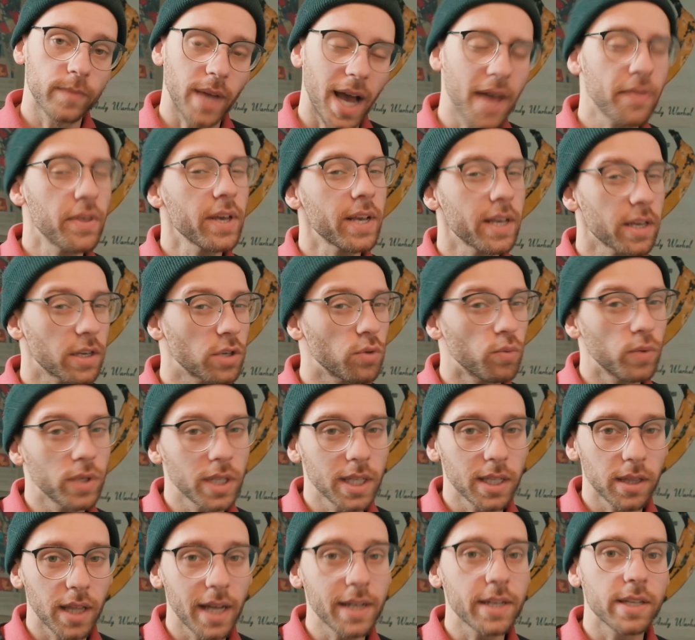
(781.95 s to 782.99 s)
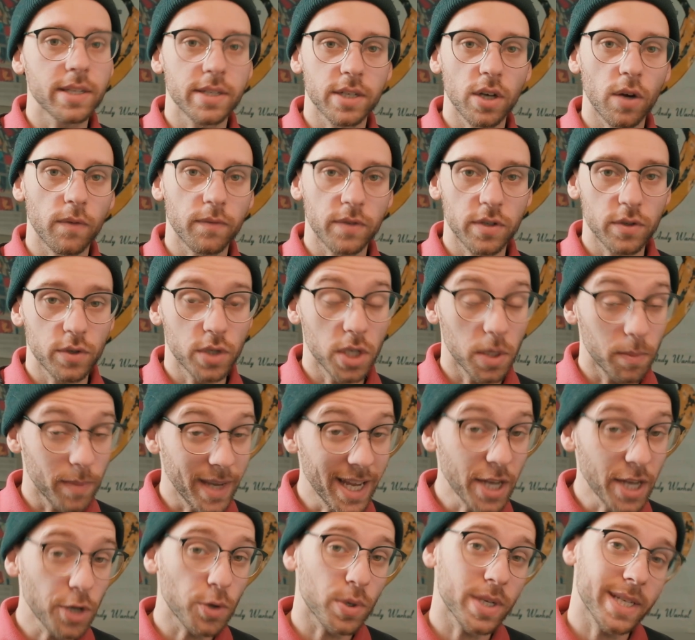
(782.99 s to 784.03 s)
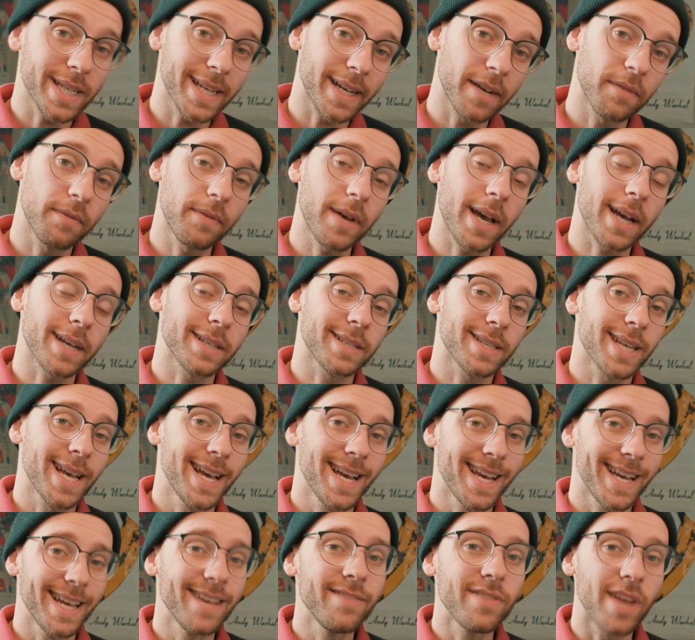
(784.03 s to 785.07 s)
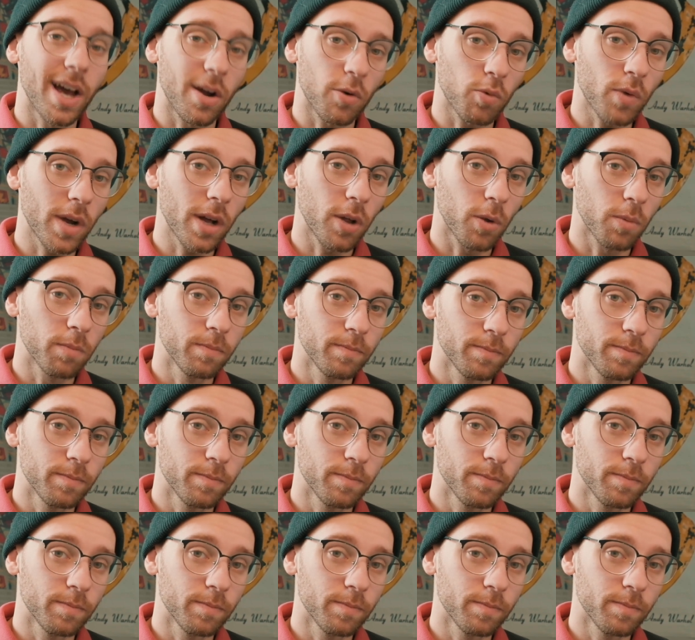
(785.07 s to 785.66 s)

I think it could really lend itself to some interesting effects in that realm.